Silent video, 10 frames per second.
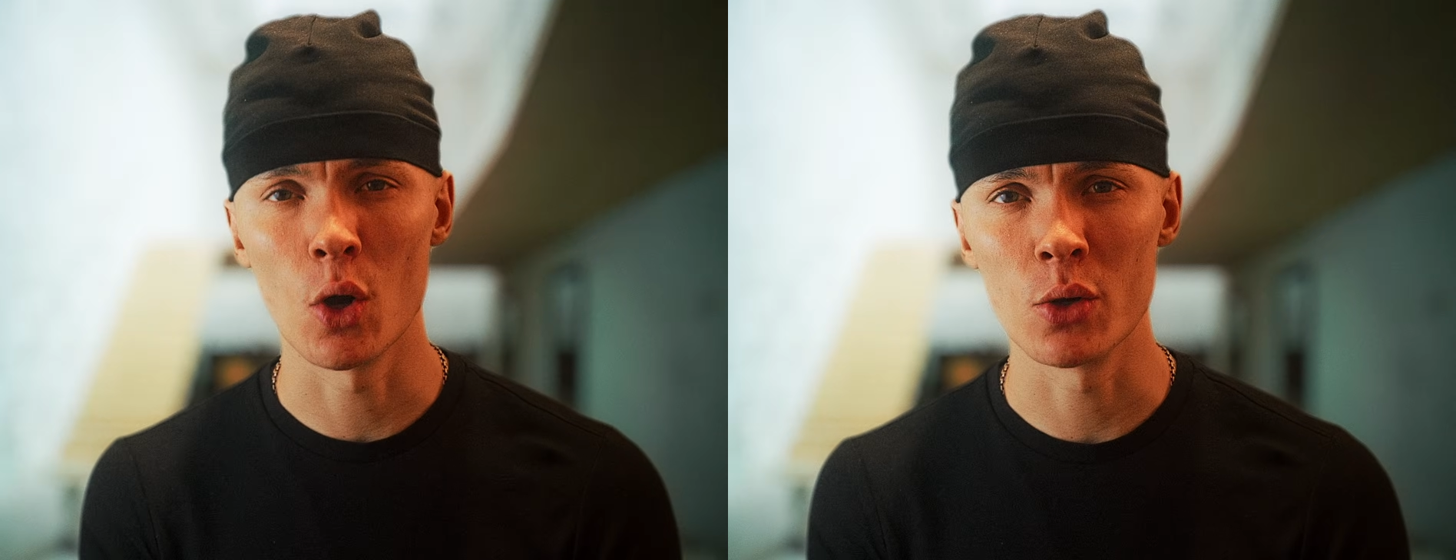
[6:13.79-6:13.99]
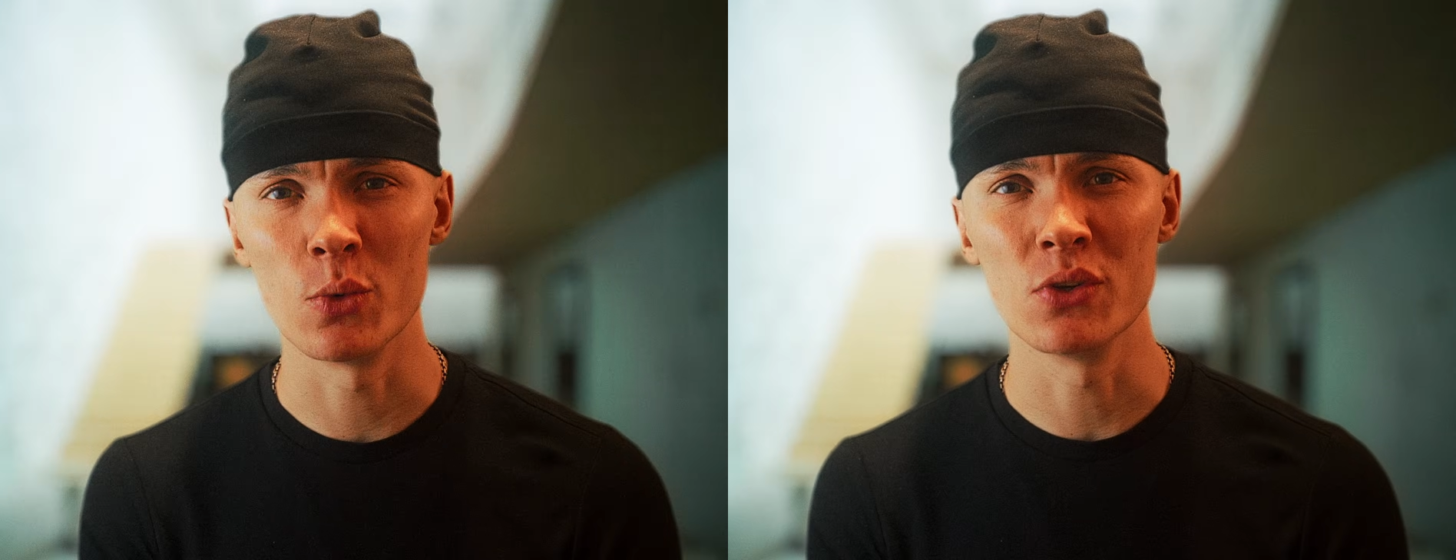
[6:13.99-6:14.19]

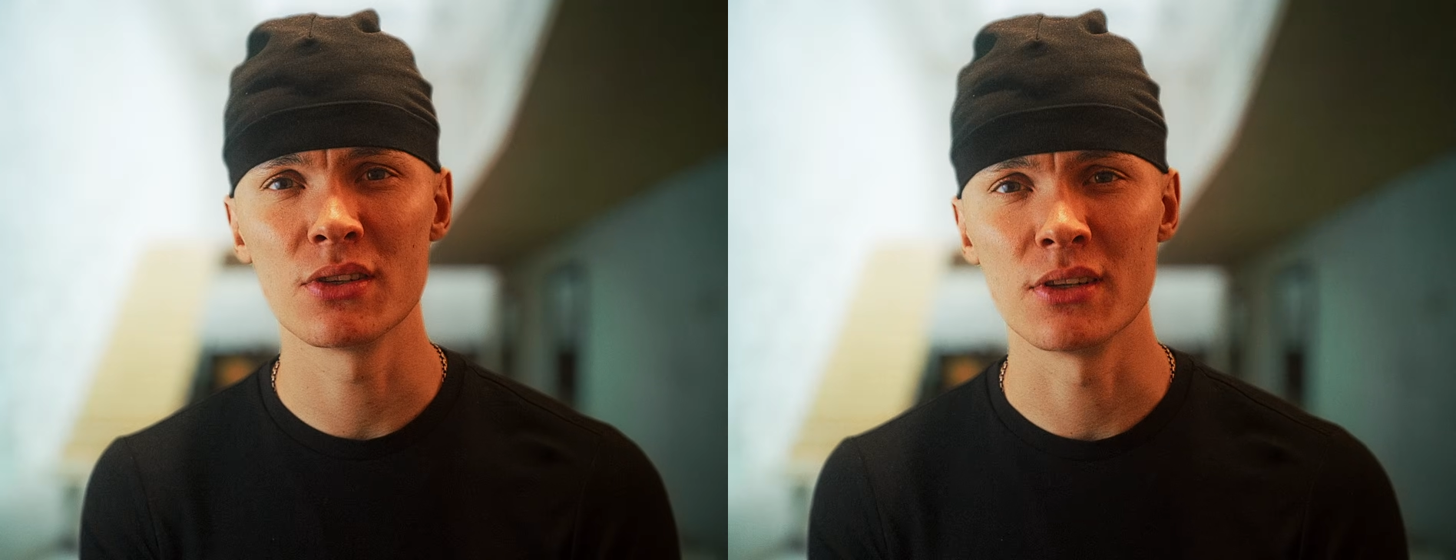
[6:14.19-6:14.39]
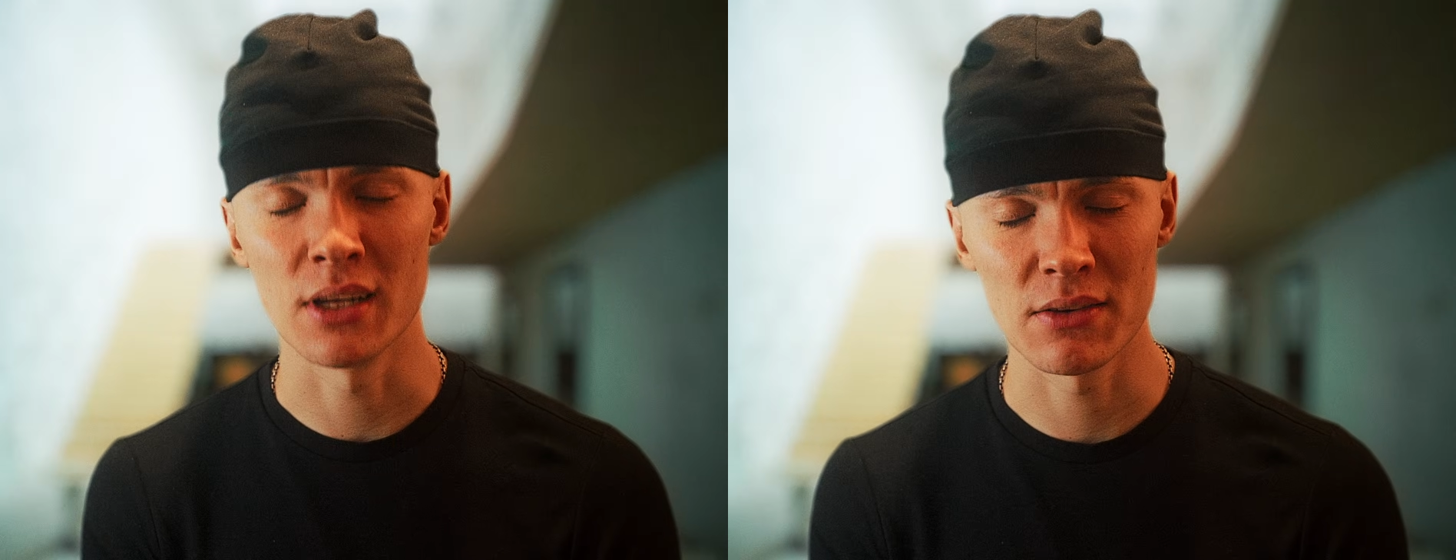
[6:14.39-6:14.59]
Hollywood
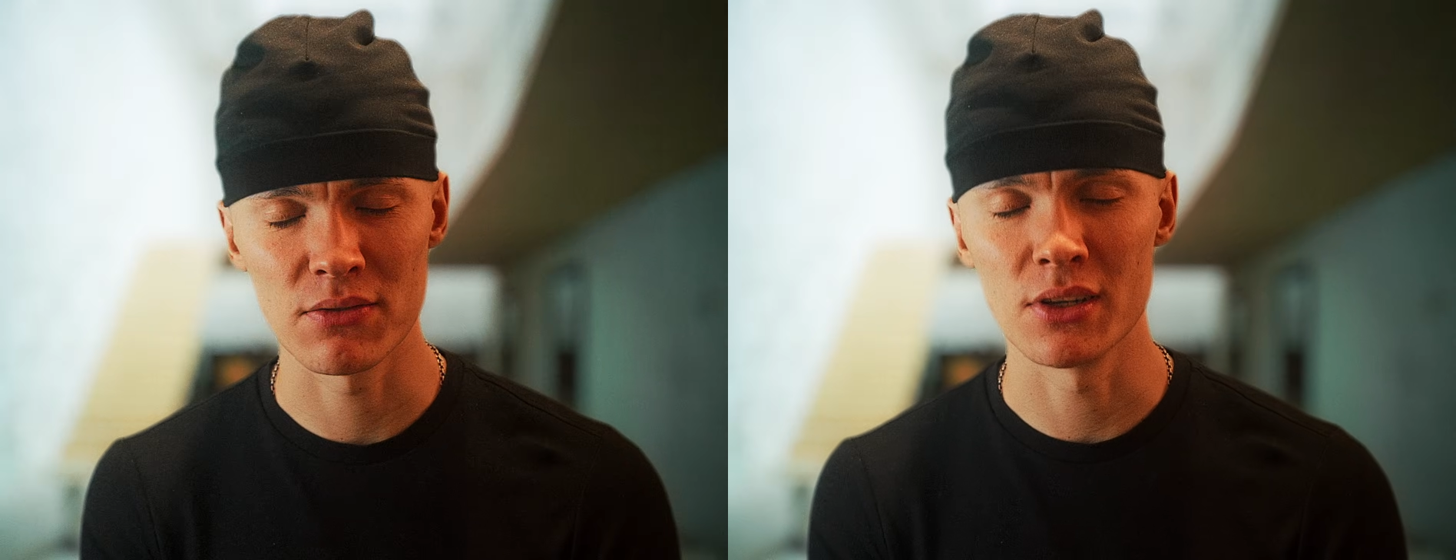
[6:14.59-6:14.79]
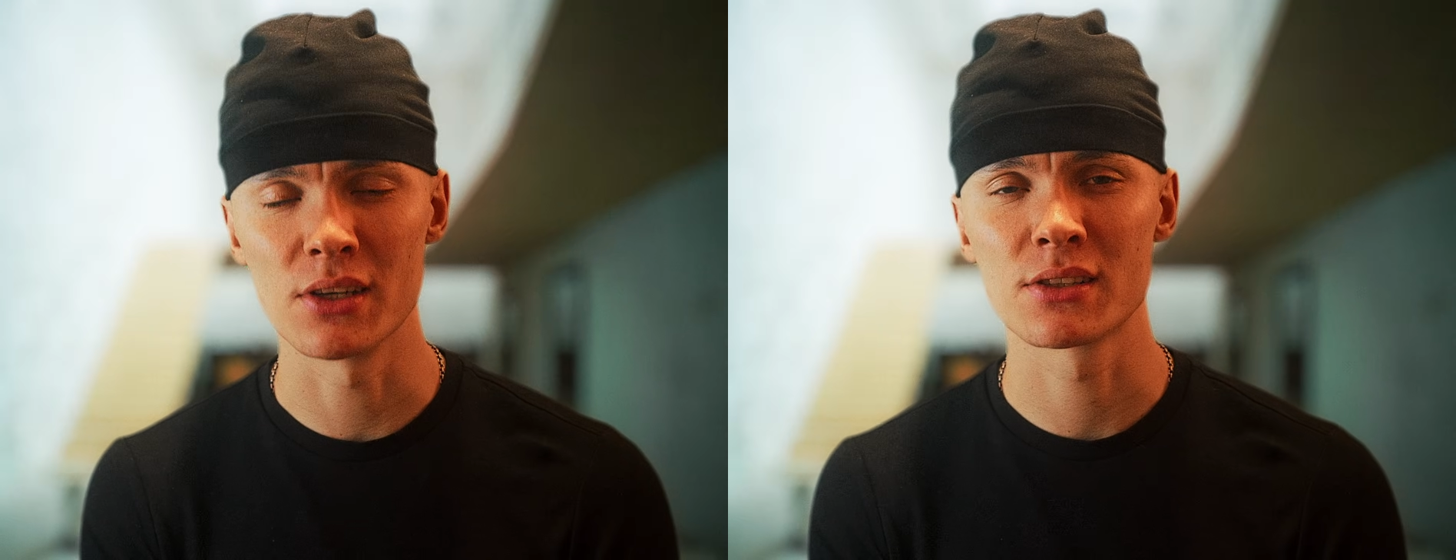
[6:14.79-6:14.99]

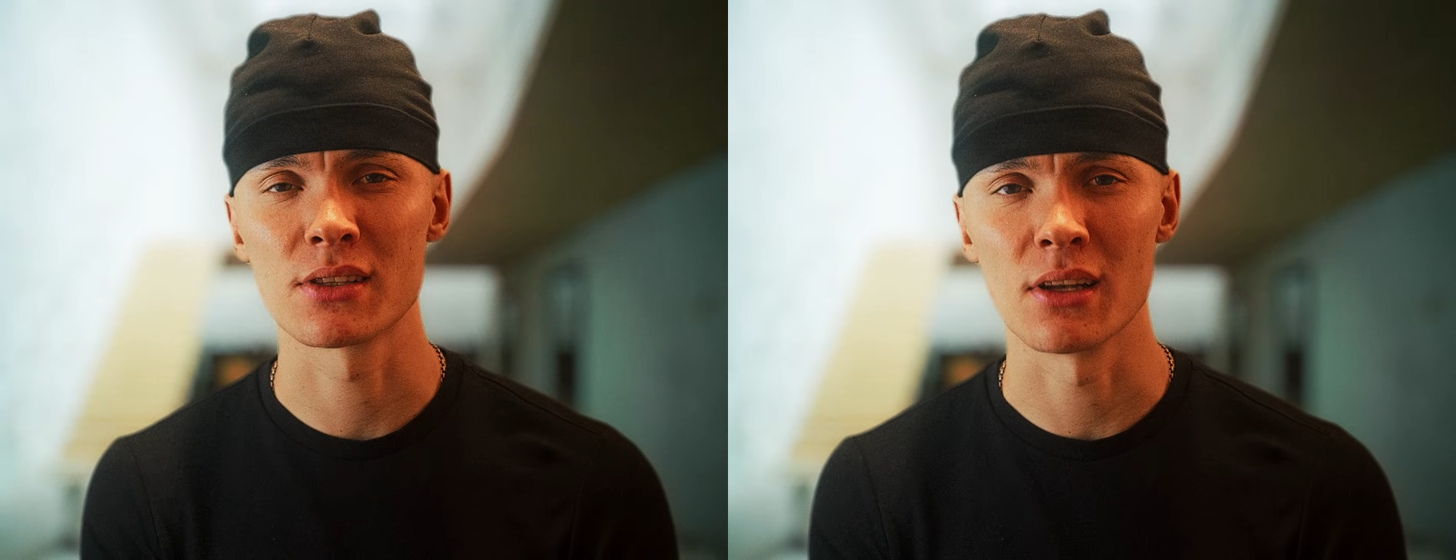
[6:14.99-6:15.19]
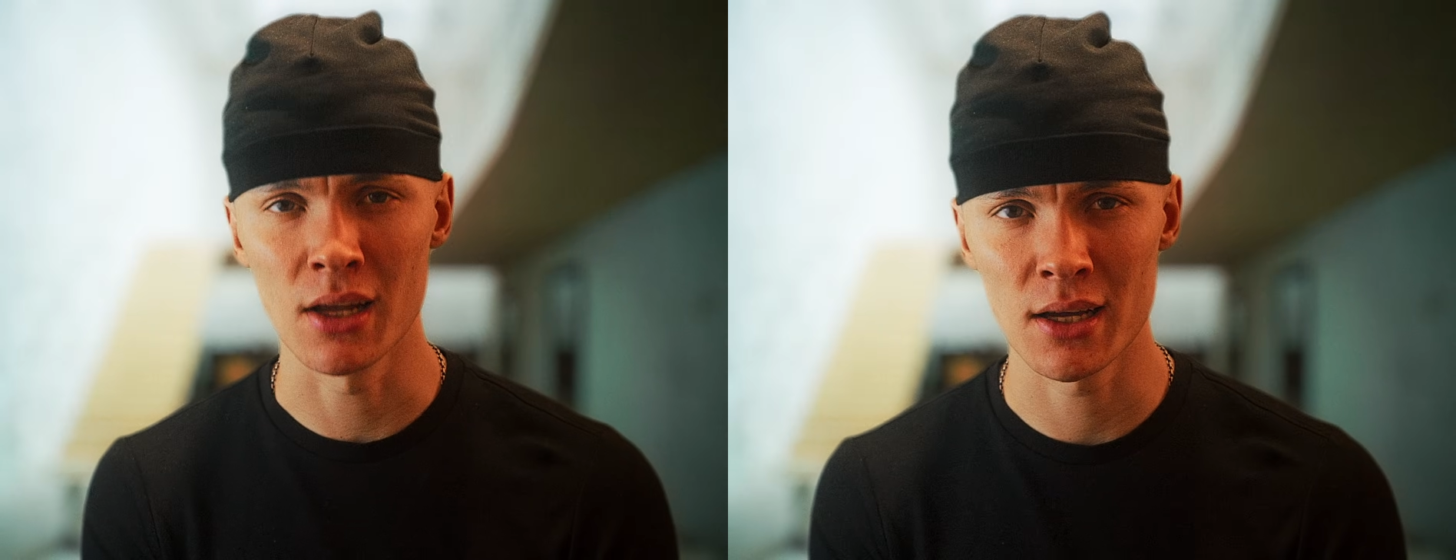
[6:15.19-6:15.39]

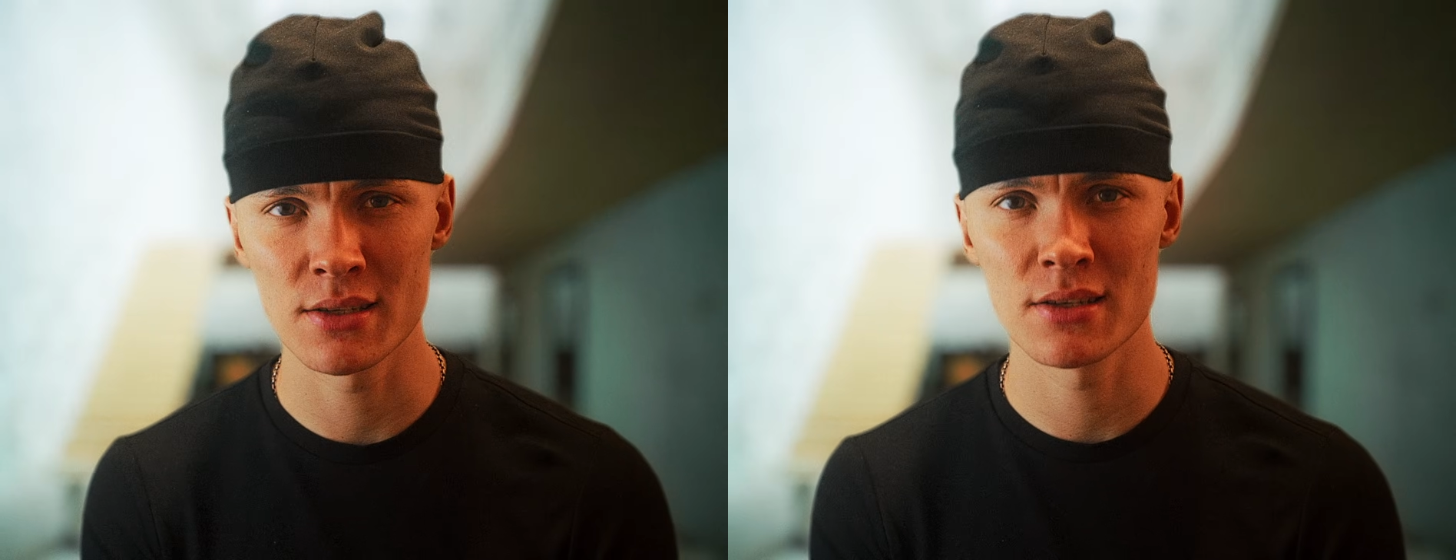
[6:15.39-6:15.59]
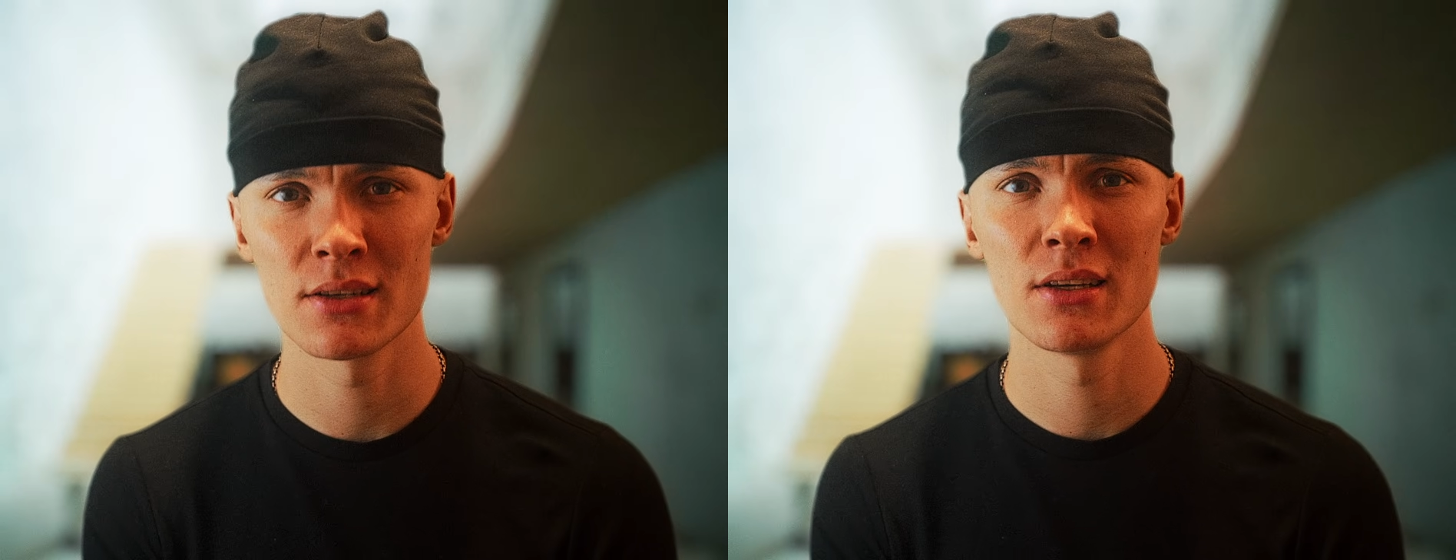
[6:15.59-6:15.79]
Netflix
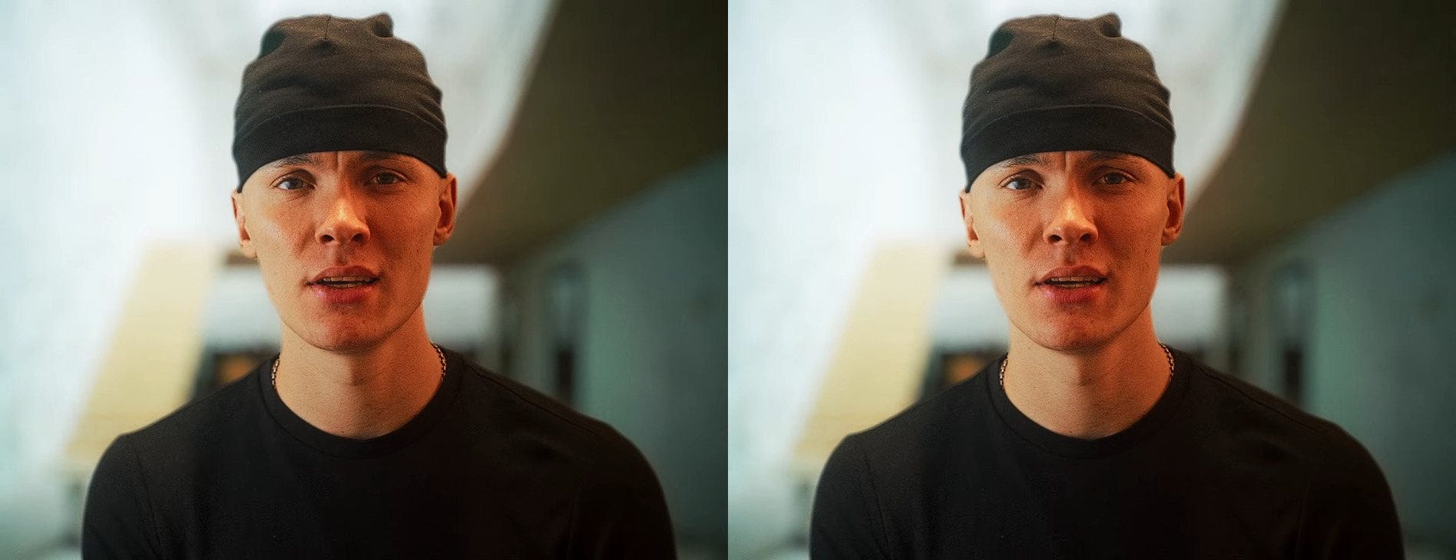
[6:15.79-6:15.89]
lot